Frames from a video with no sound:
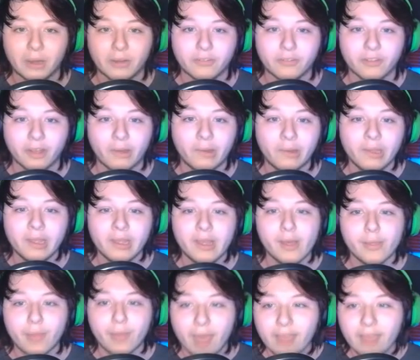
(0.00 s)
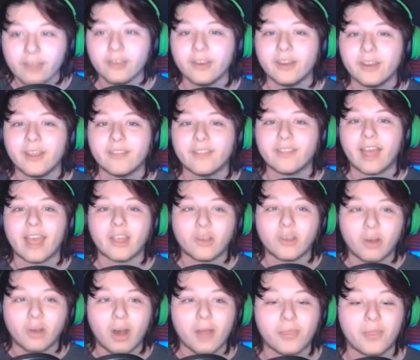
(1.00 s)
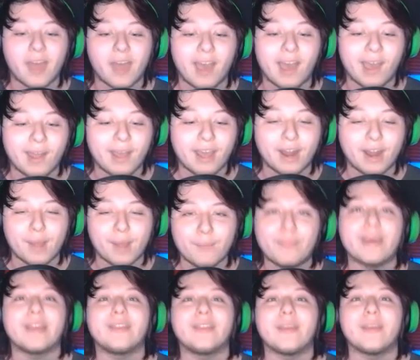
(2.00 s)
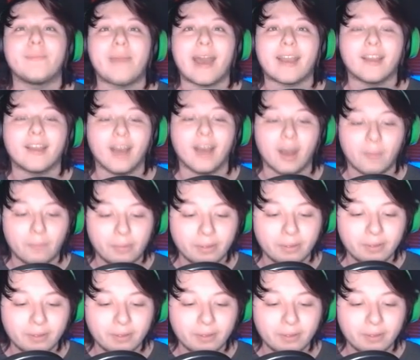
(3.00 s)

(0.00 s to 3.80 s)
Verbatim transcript: So thank goodness I caught that and I picked it back up